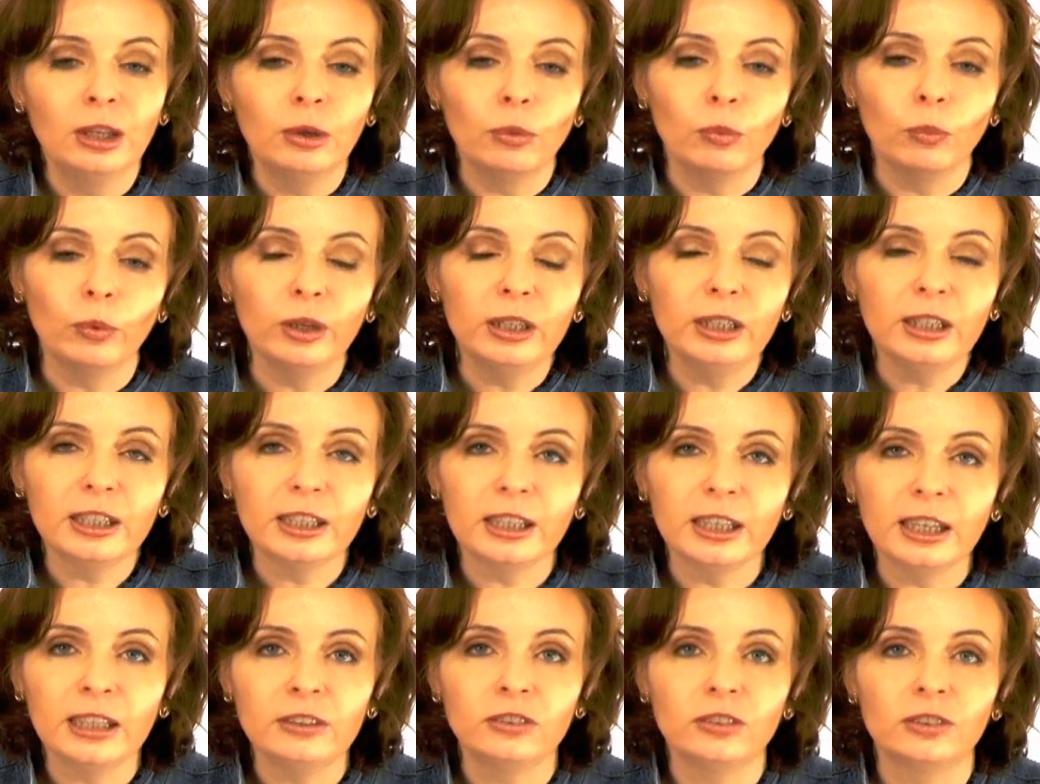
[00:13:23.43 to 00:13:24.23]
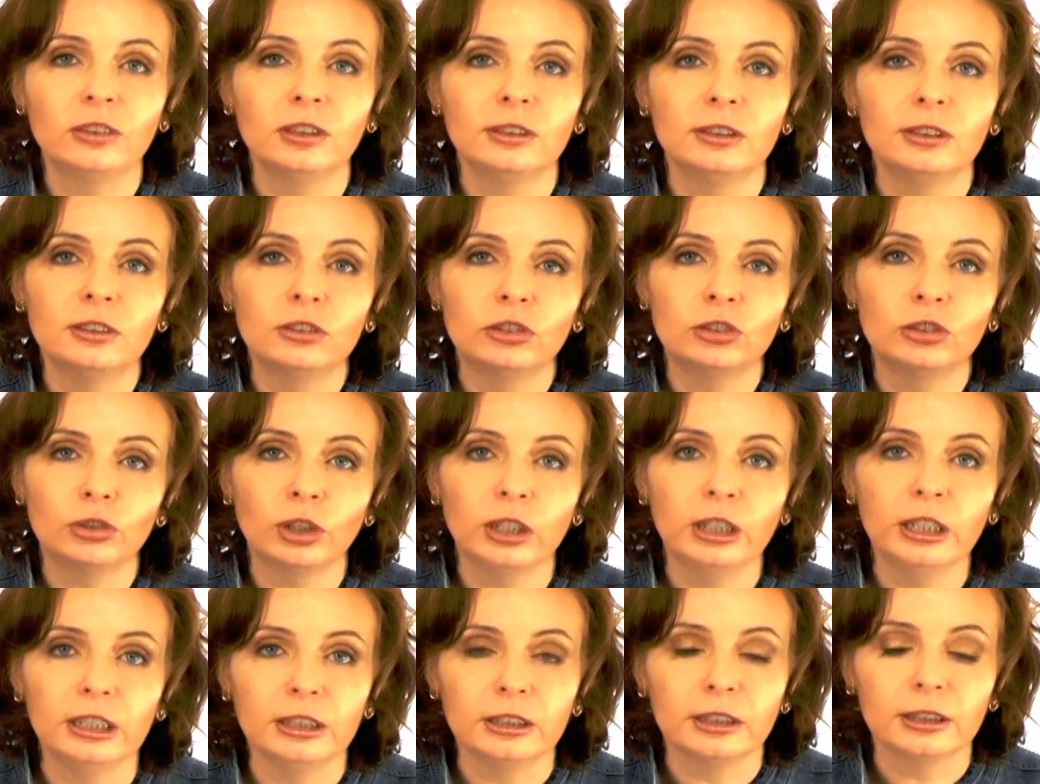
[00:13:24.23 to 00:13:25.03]
When it gets to the
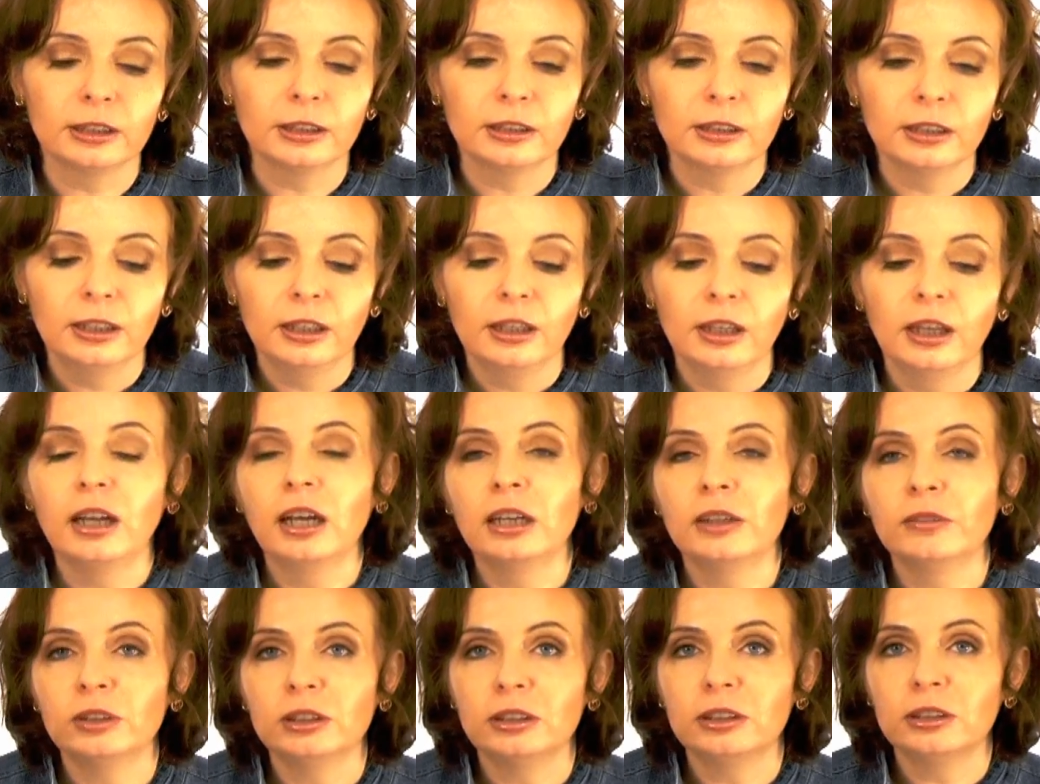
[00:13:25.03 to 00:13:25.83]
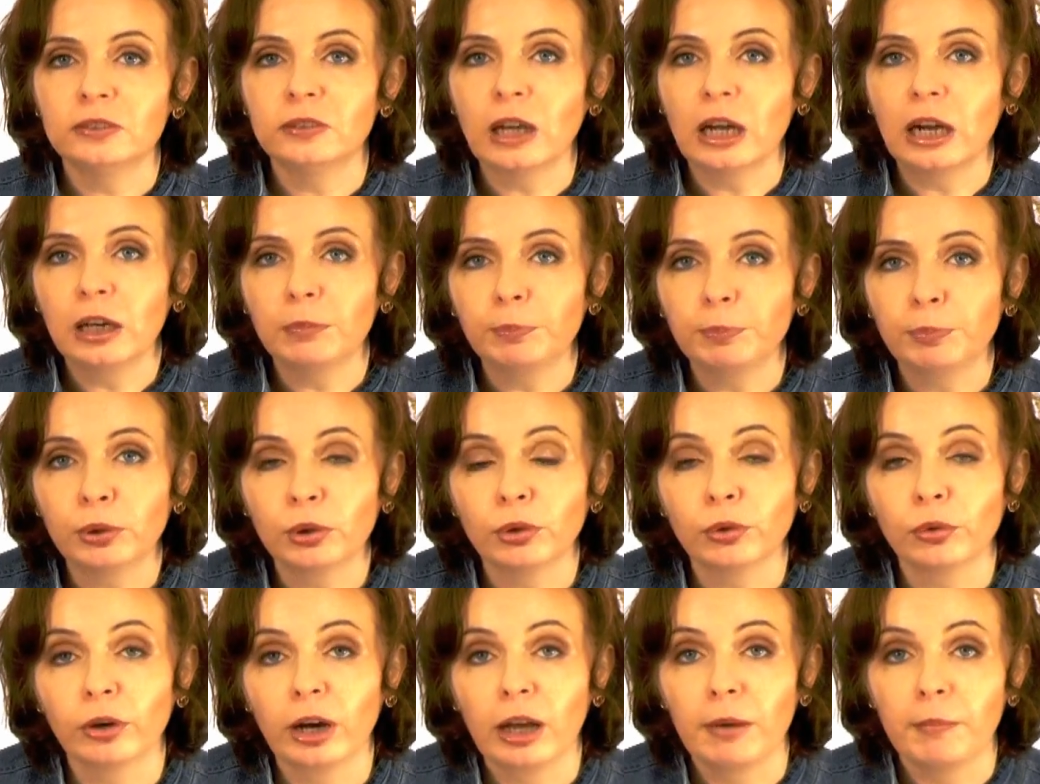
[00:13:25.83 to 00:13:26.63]
strength of the desired
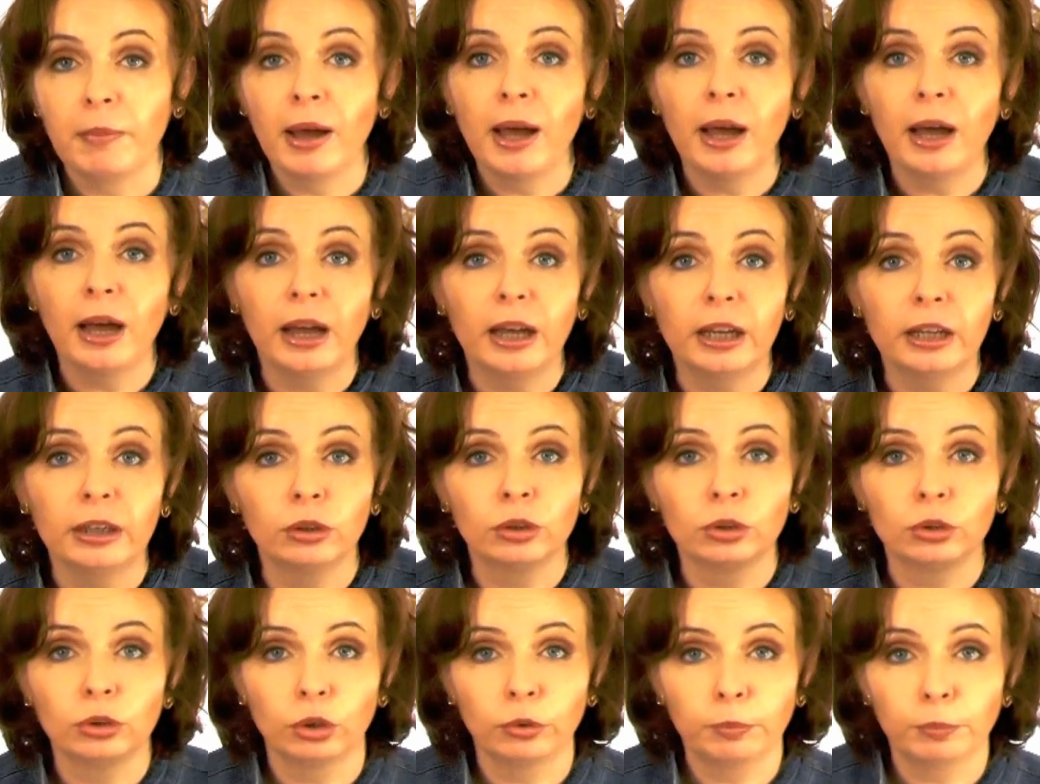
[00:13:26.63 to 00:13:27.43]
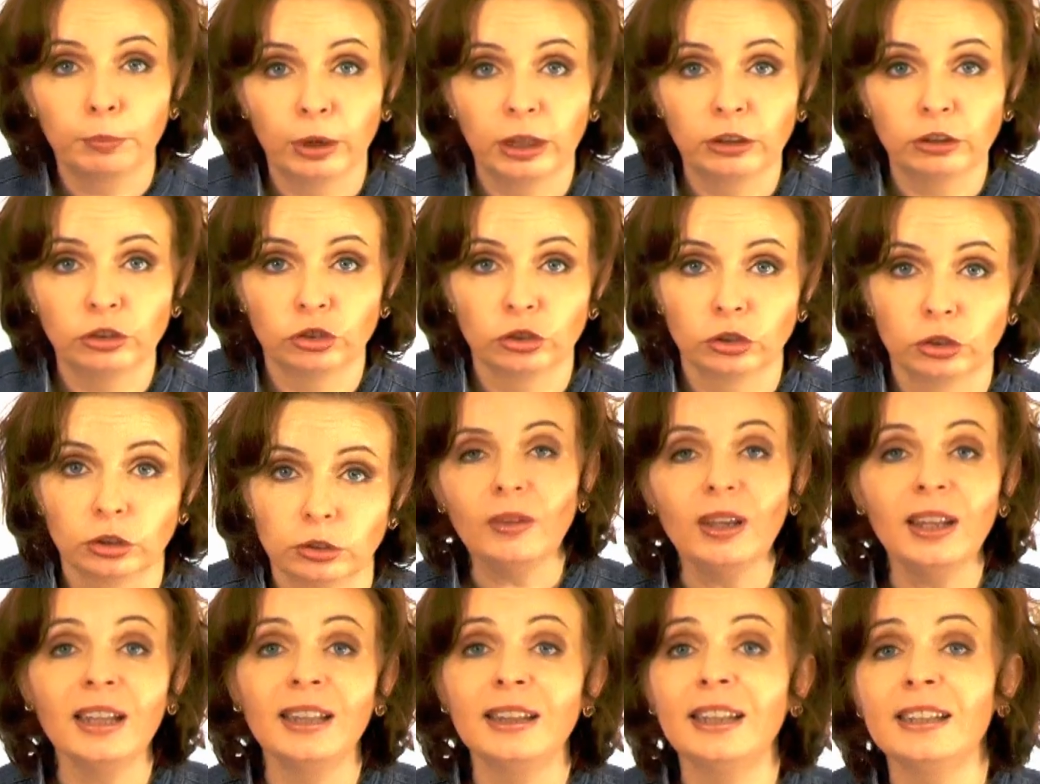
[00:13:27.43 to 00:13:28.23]
program, high or low pressure,
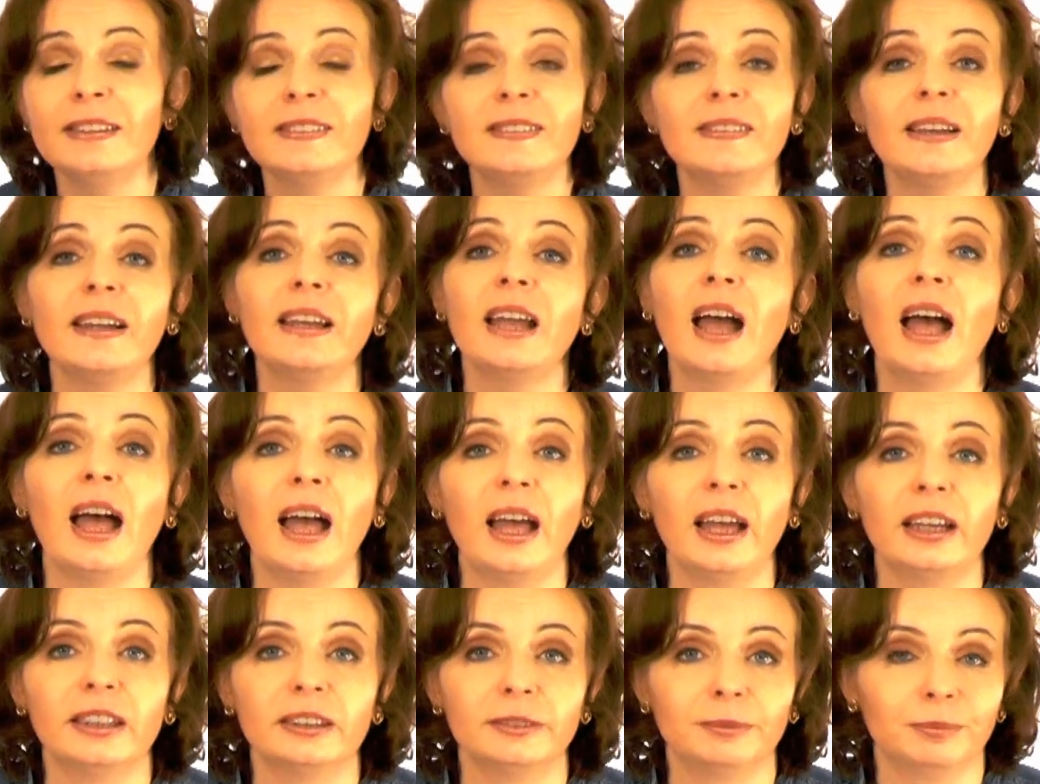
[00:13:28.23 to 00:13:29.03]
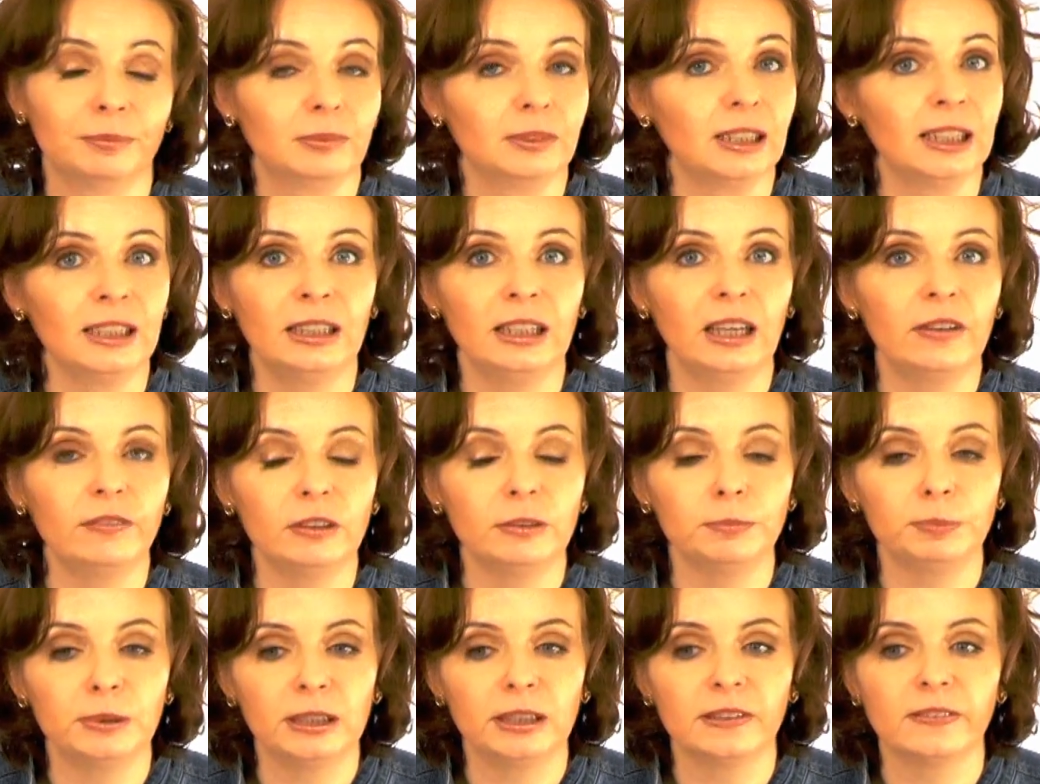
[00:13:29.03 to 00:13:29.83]
let's say high, 11
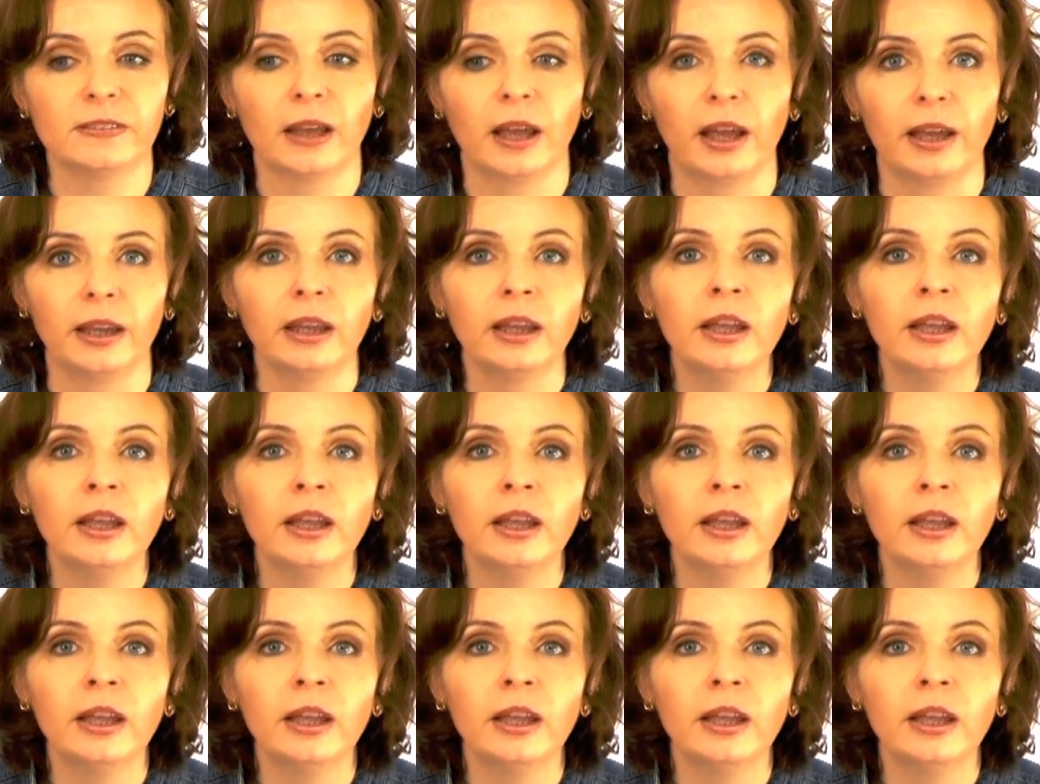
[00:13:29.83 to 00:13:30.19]
psi,